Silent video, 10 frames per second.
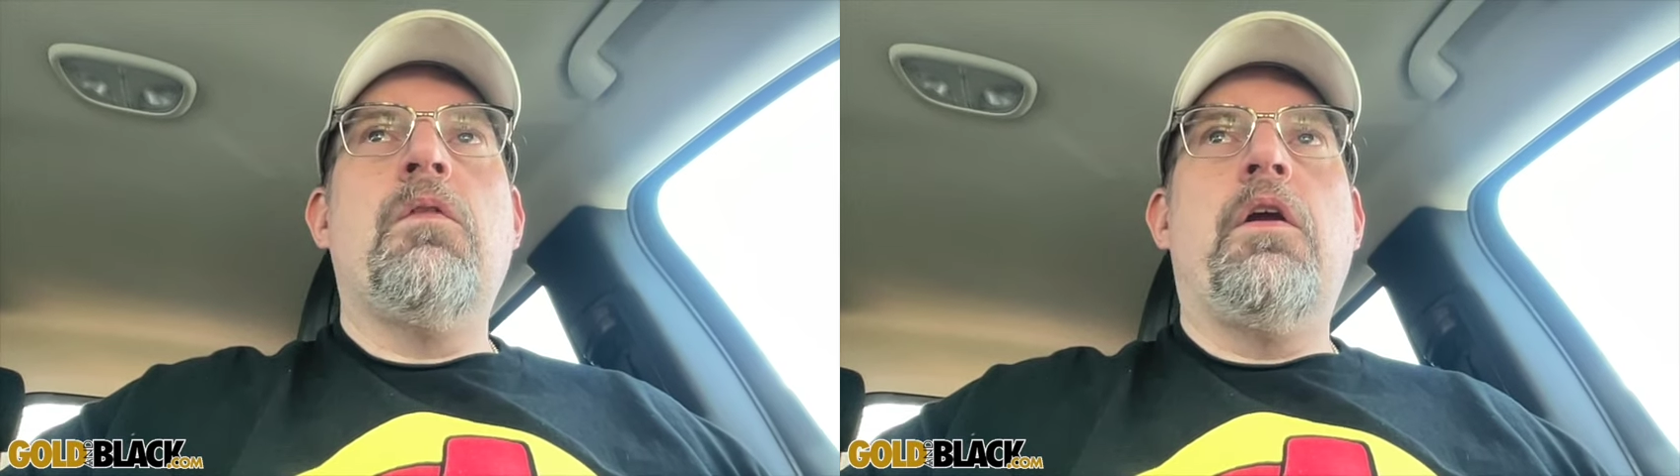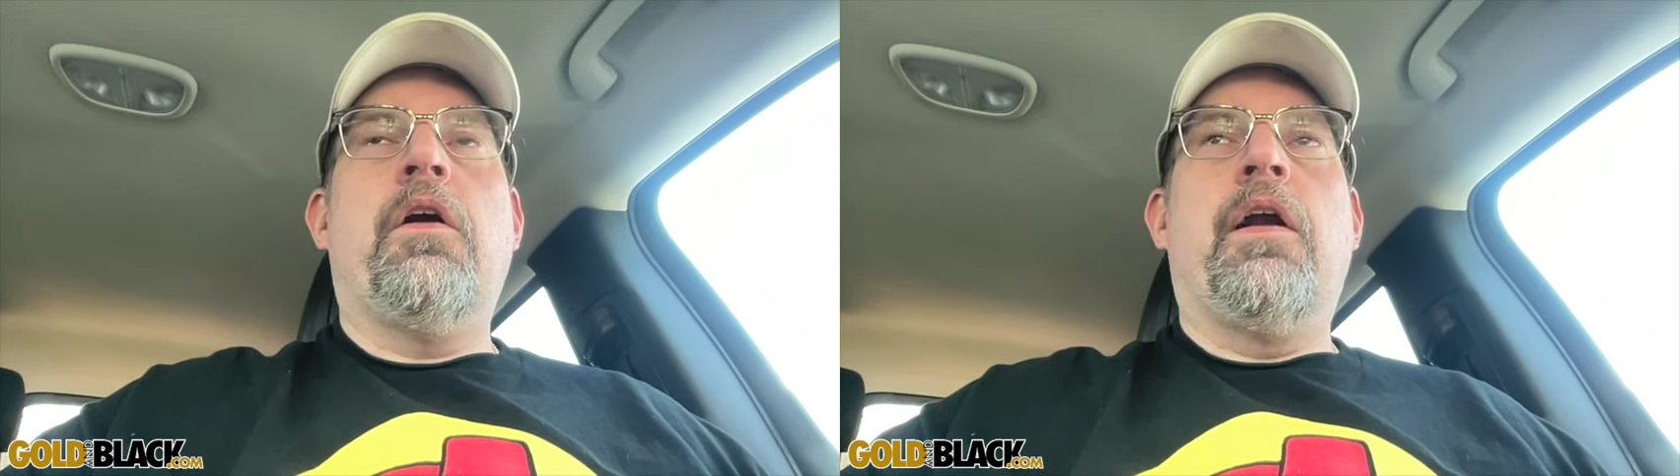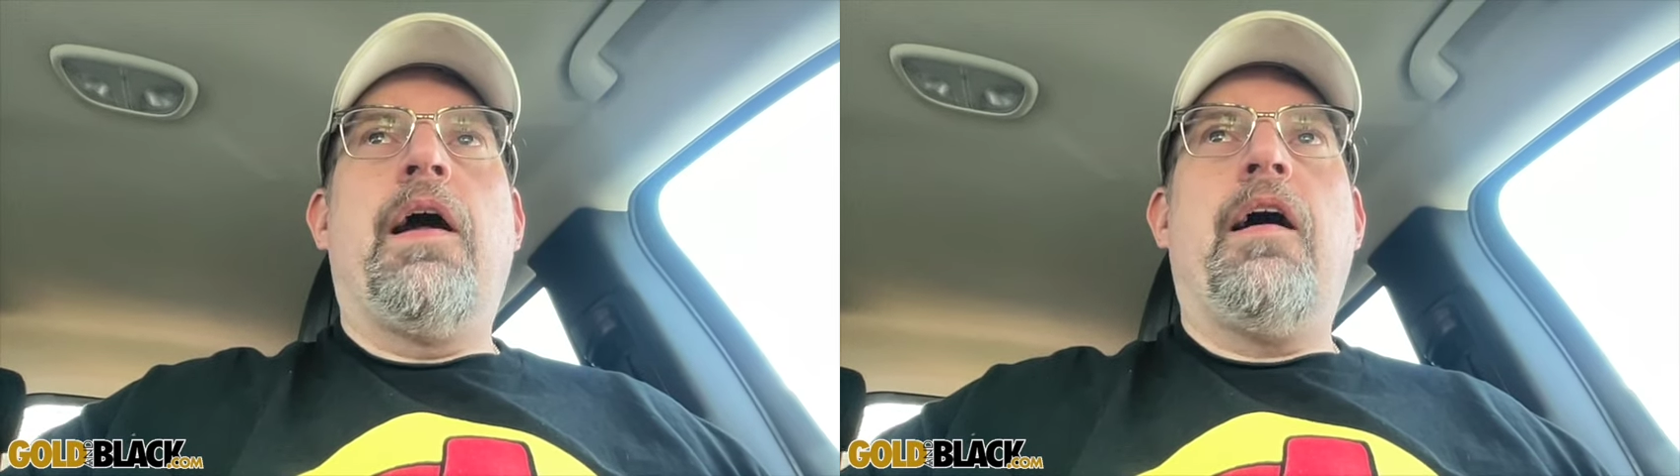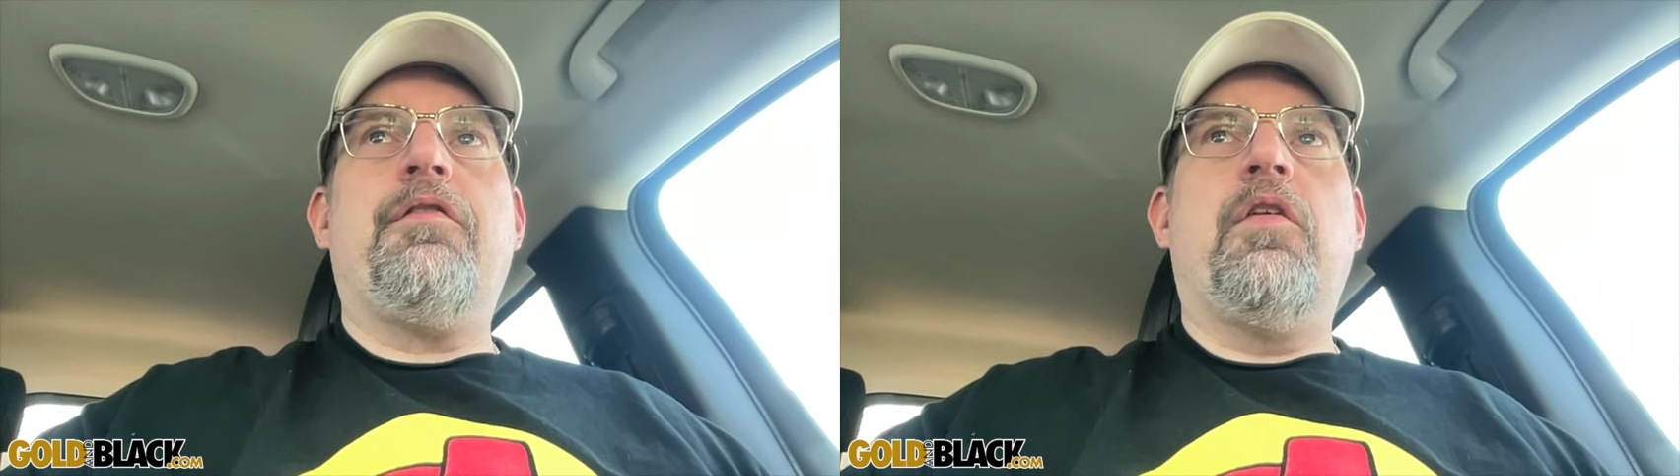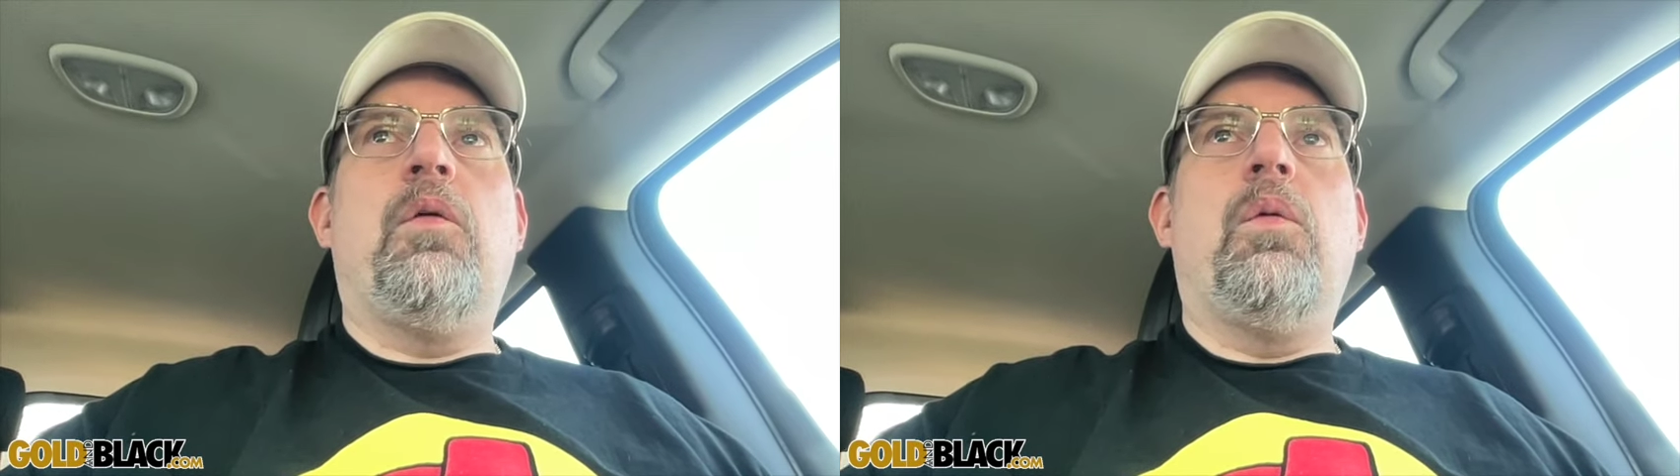you're going to
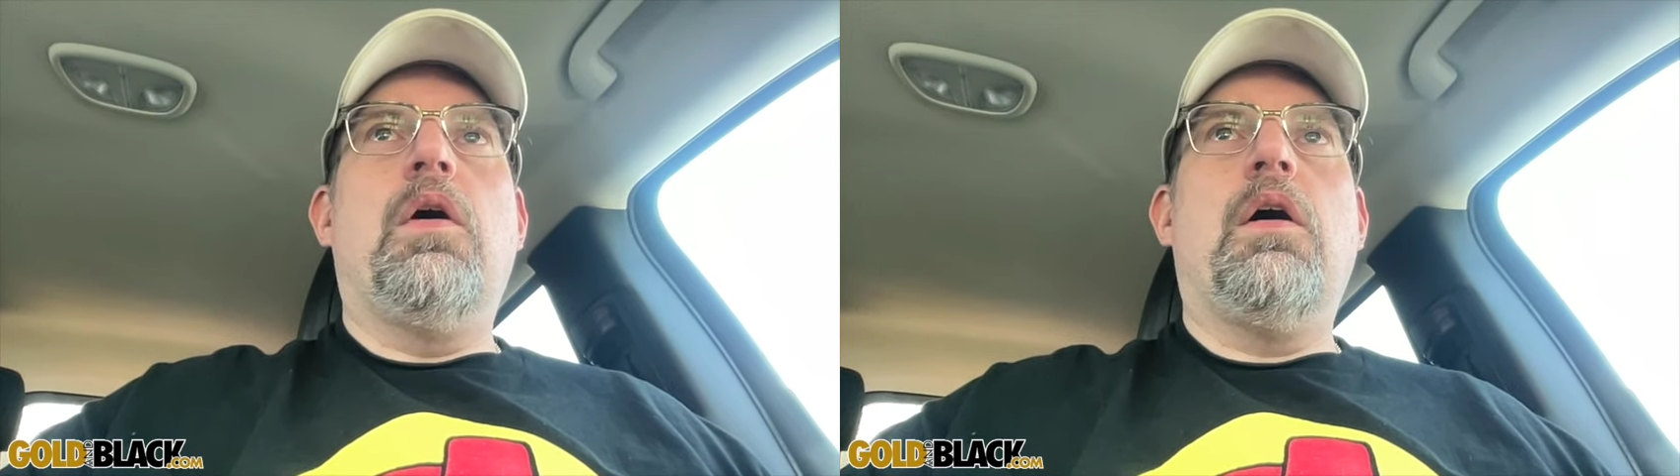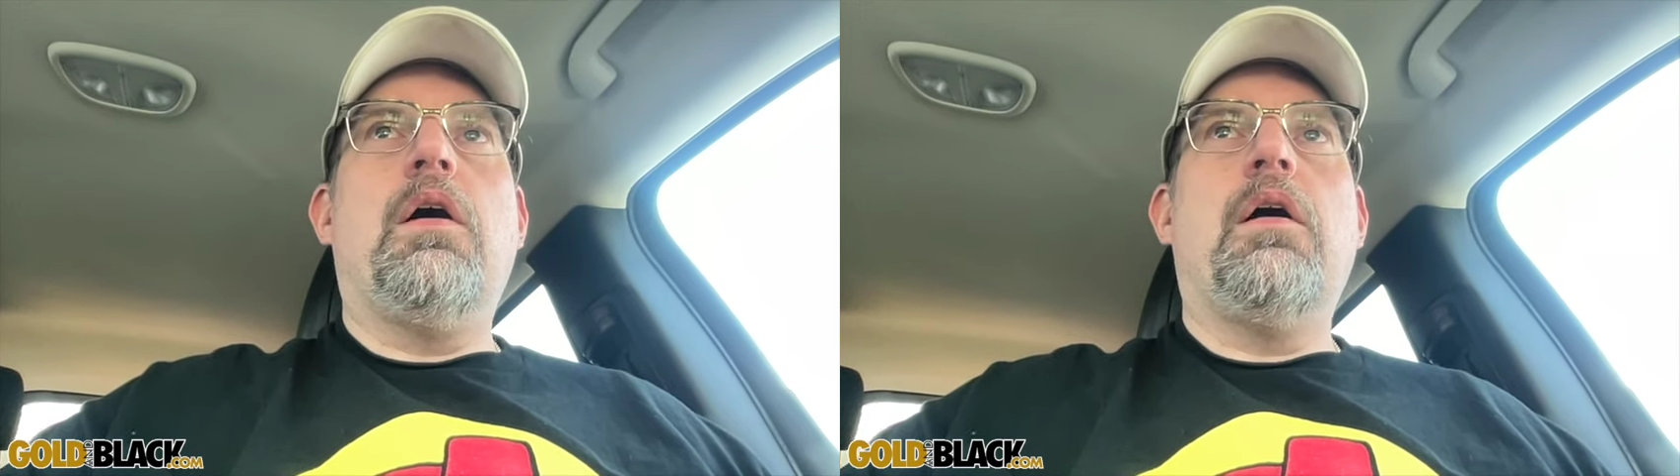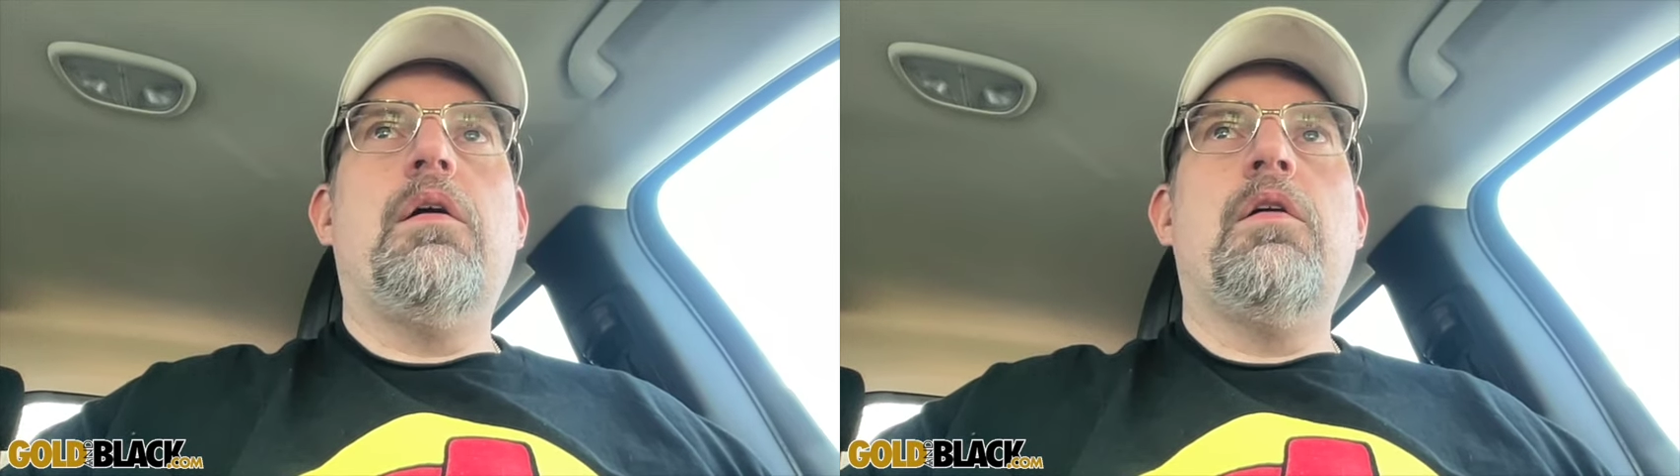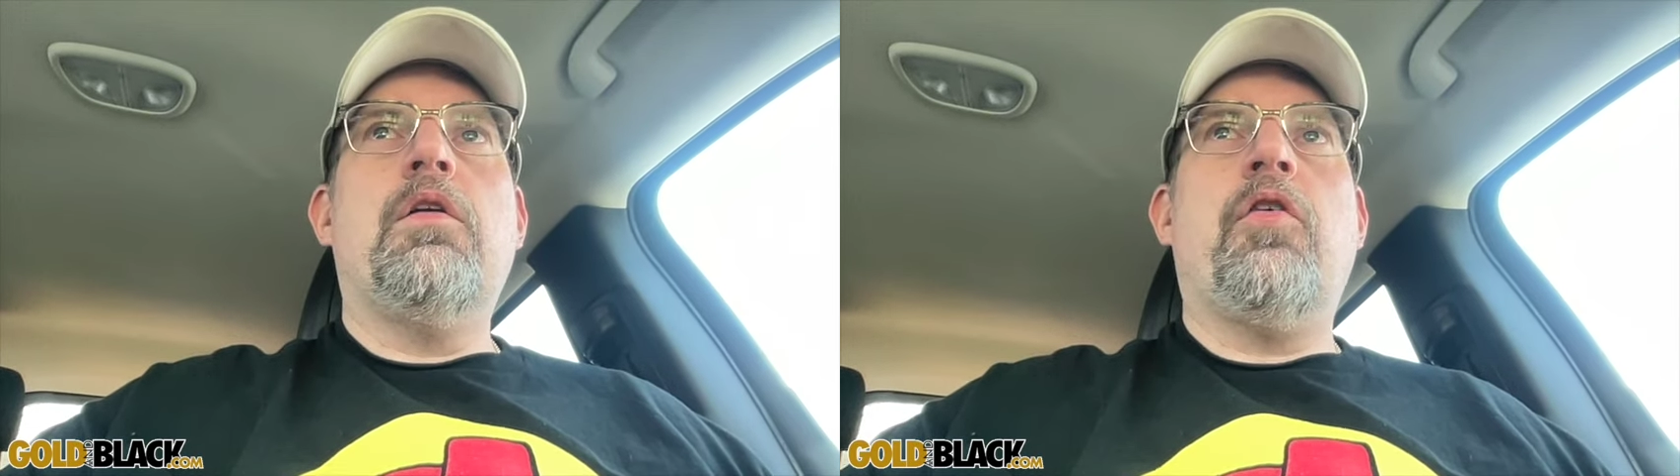have to uh,